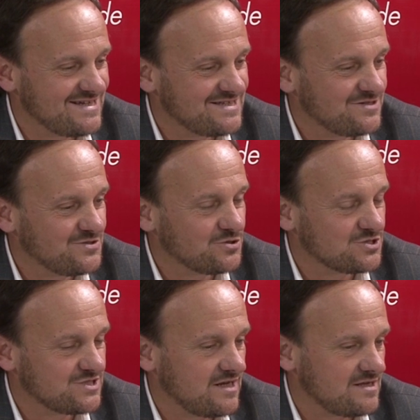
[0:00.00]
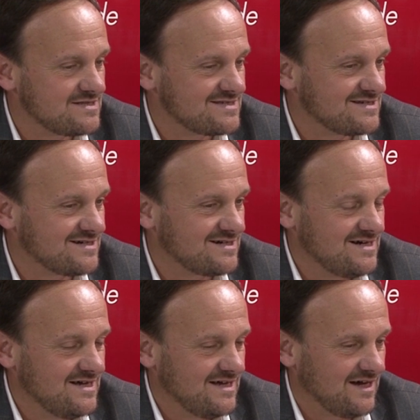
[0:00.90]
that your talents are
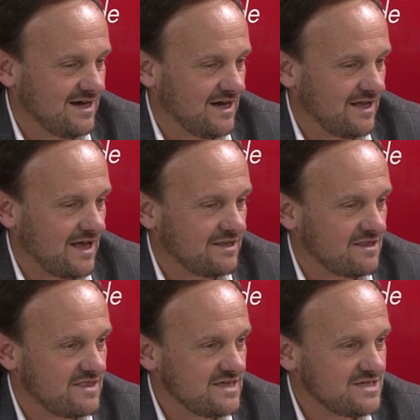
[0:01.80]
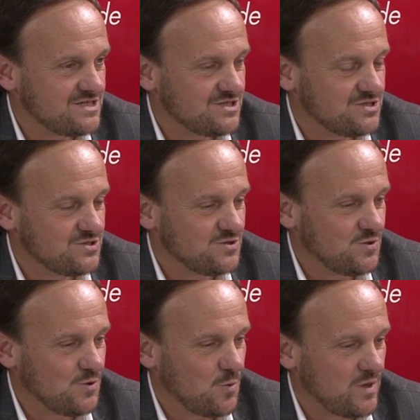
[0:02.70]
the things you
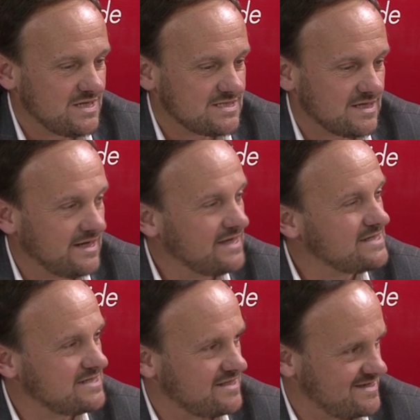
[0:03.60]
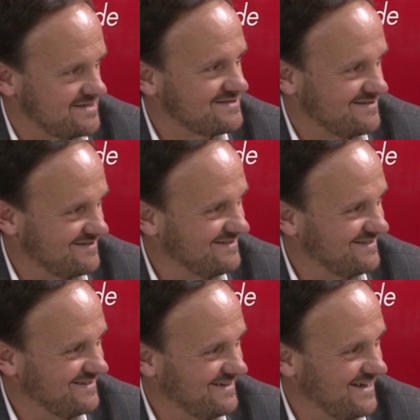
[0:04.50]
do with laziness
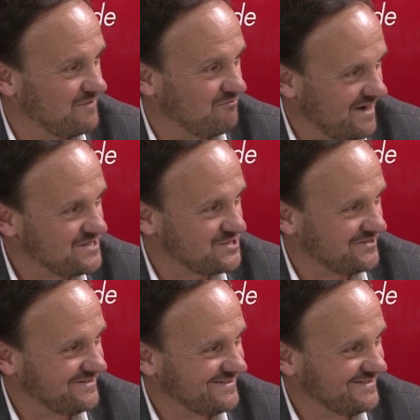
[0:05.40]
and pleasure.